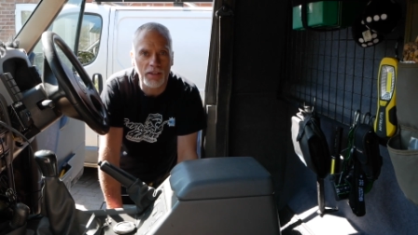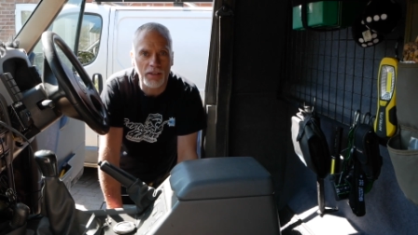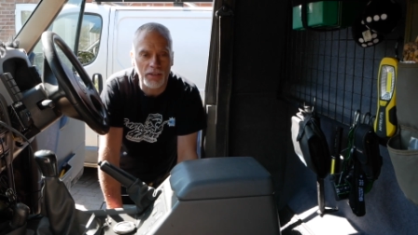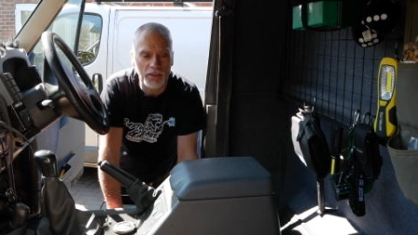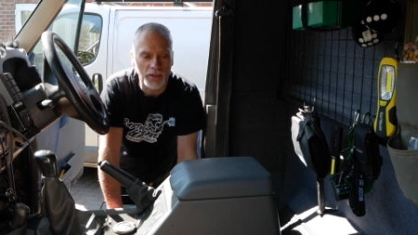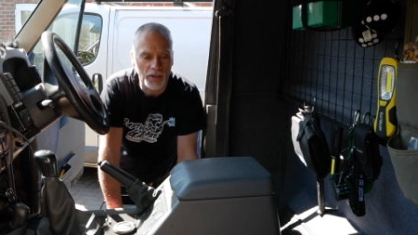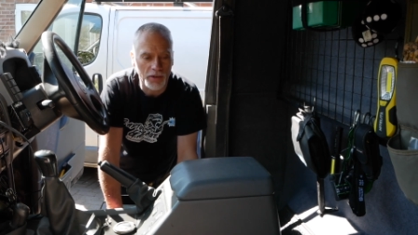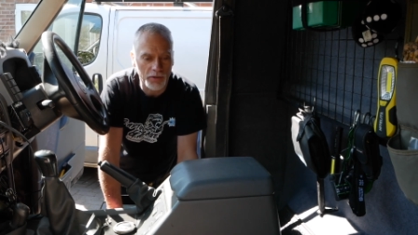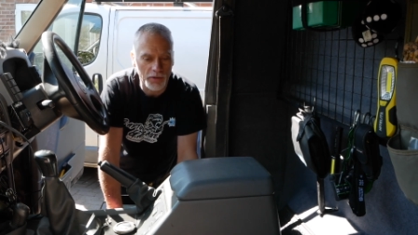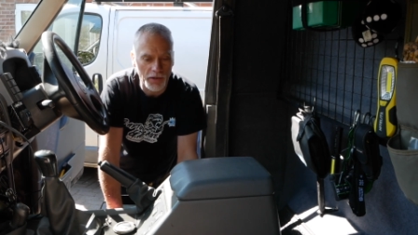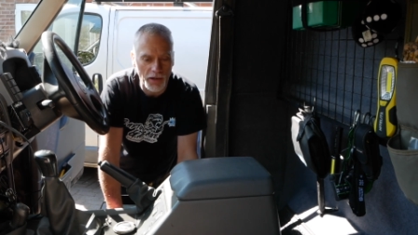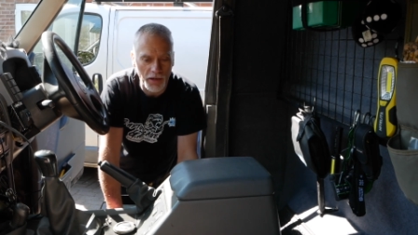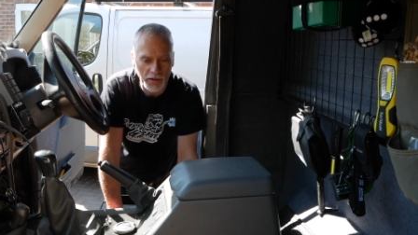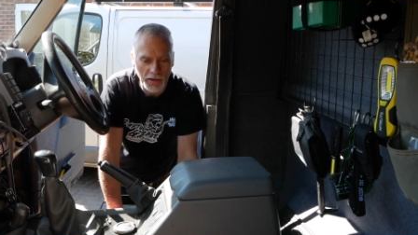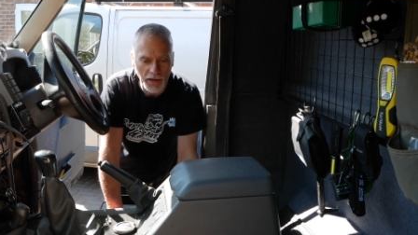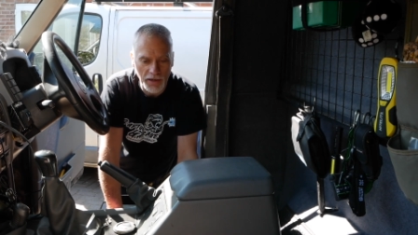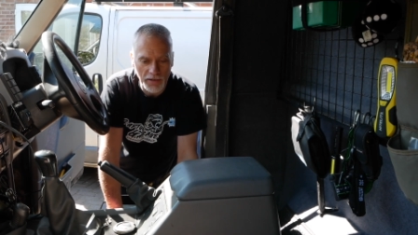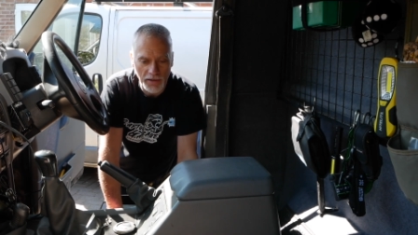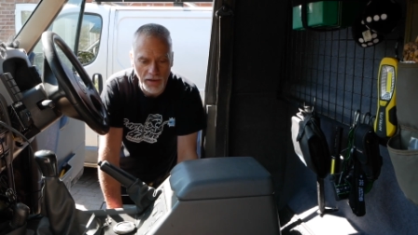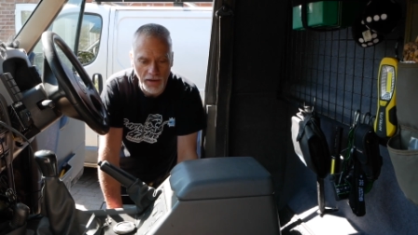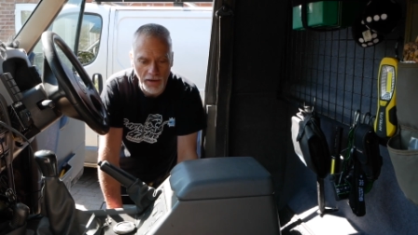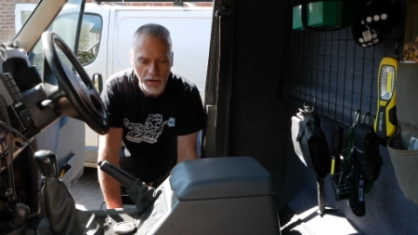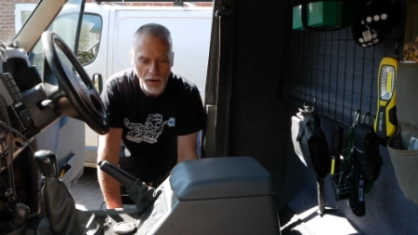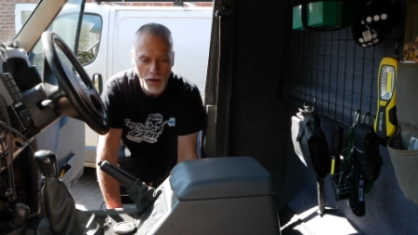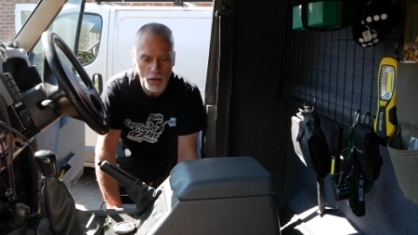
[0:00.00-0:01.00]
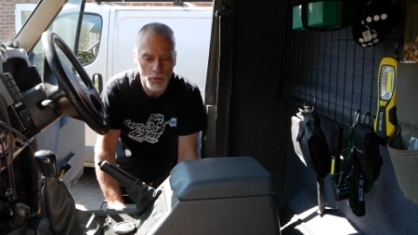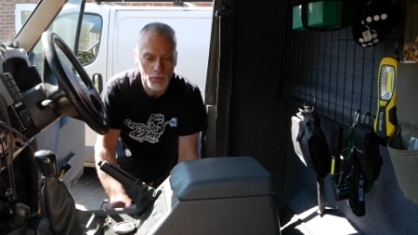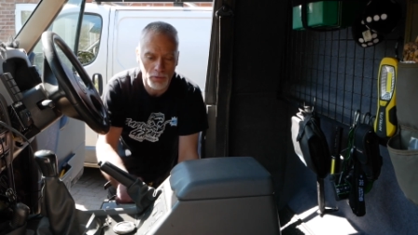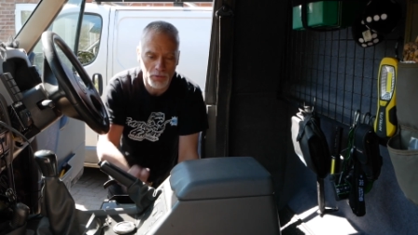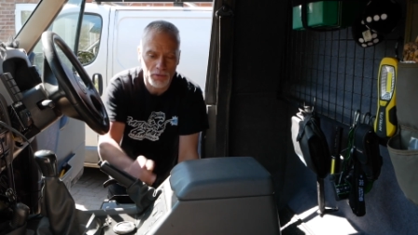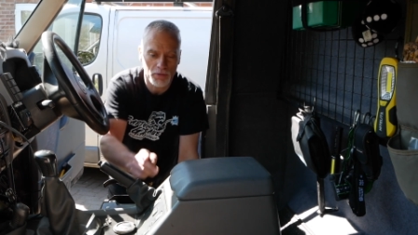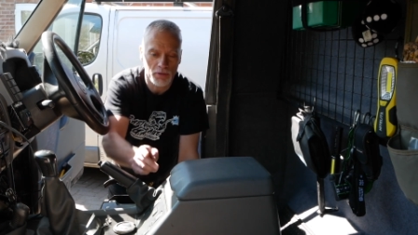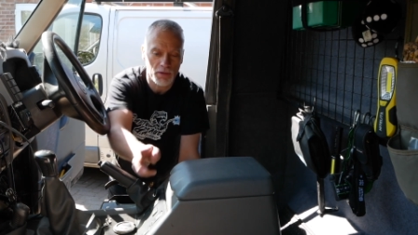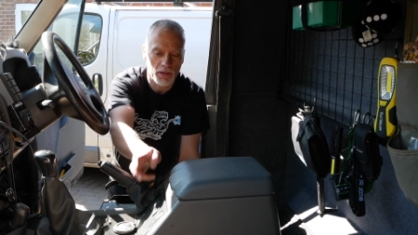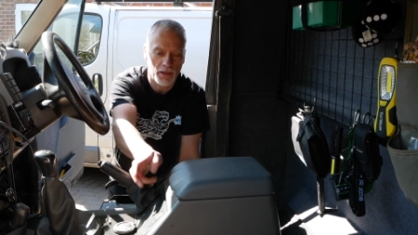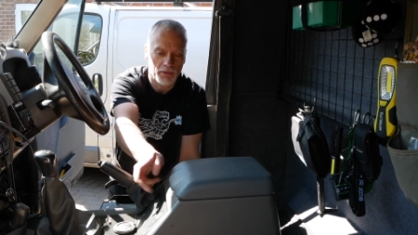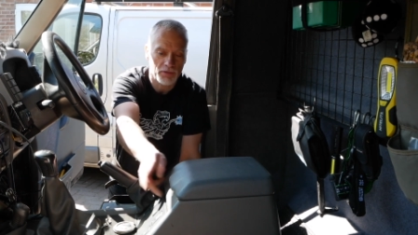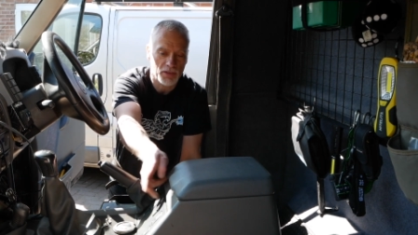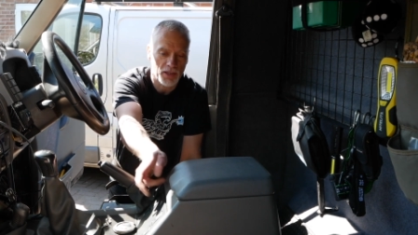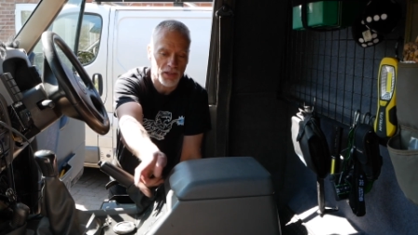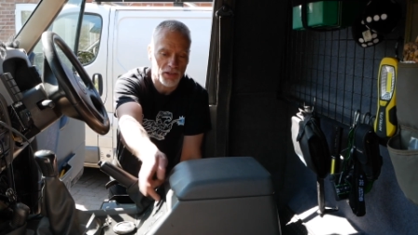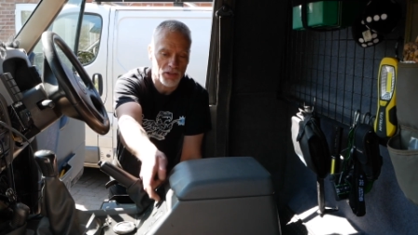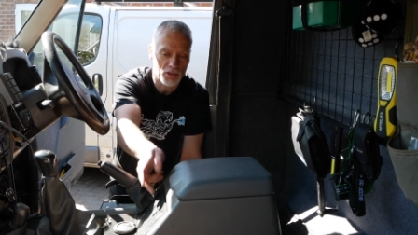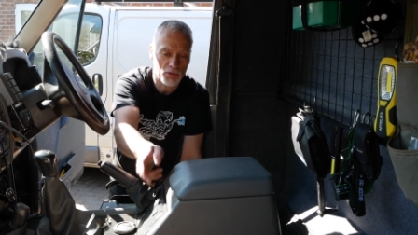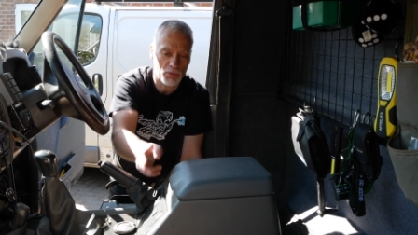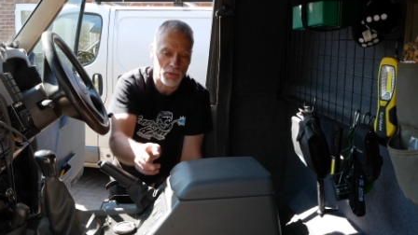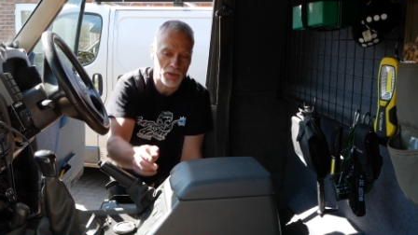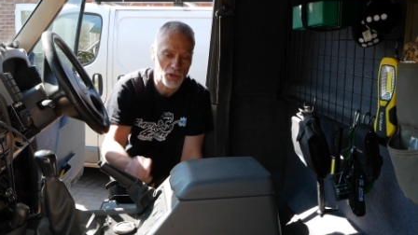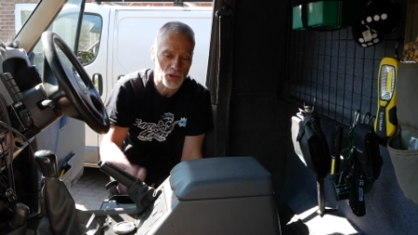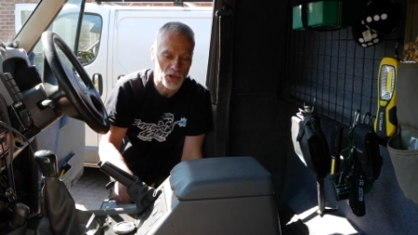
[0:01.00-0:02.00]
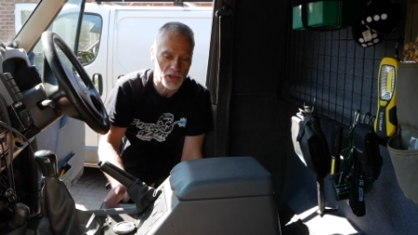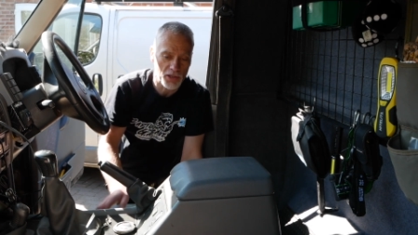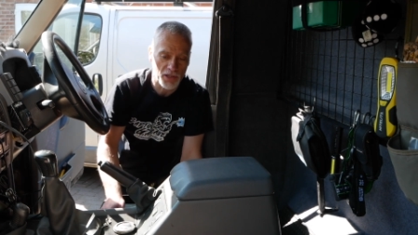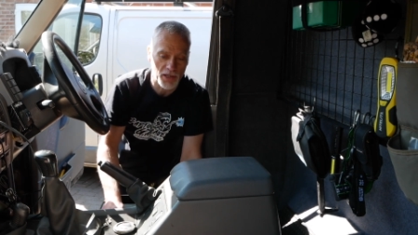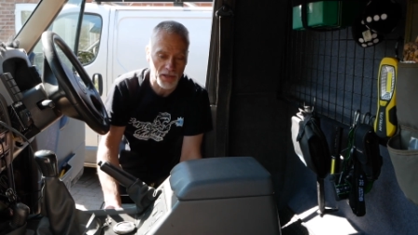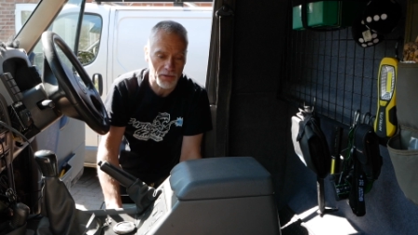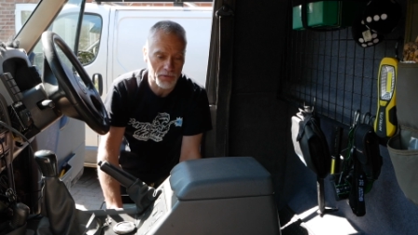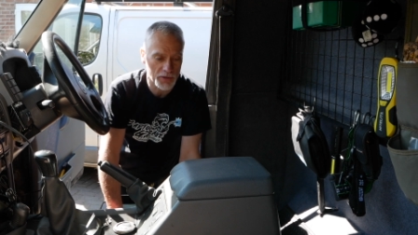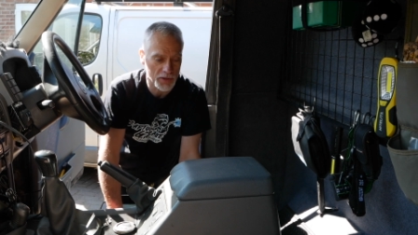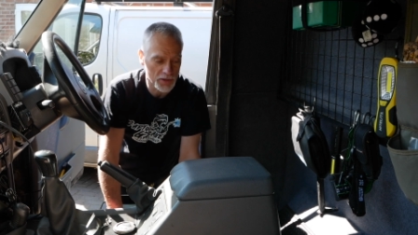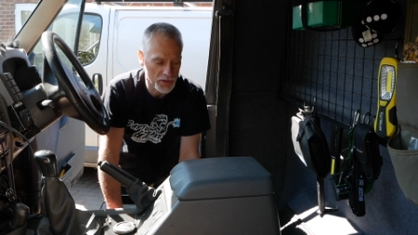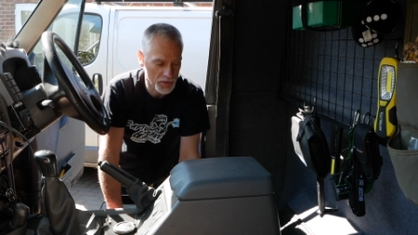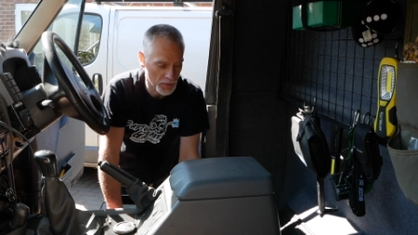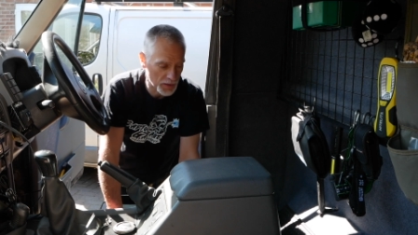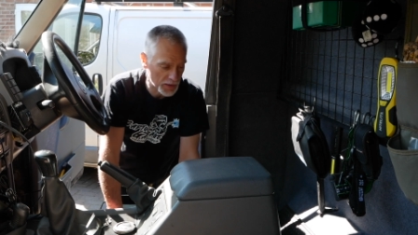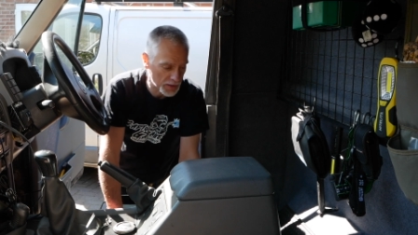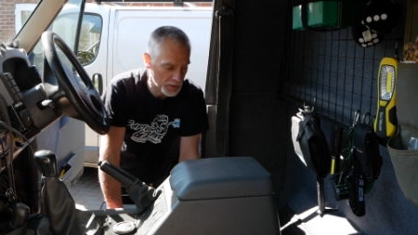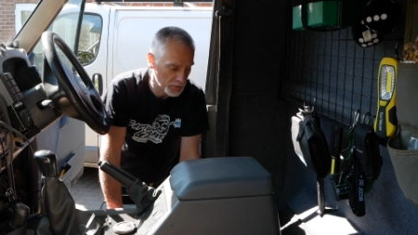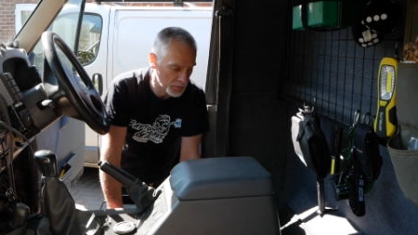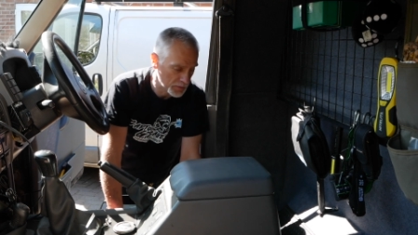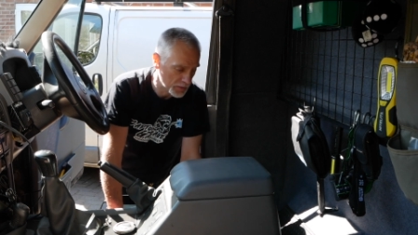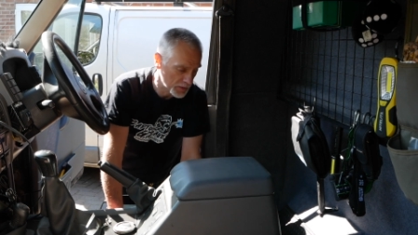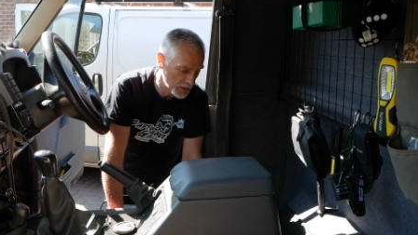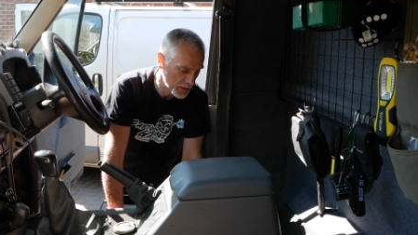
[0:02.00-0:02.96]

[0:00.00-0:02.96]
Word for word: so I'll get that out. oh you have to take the switches out as well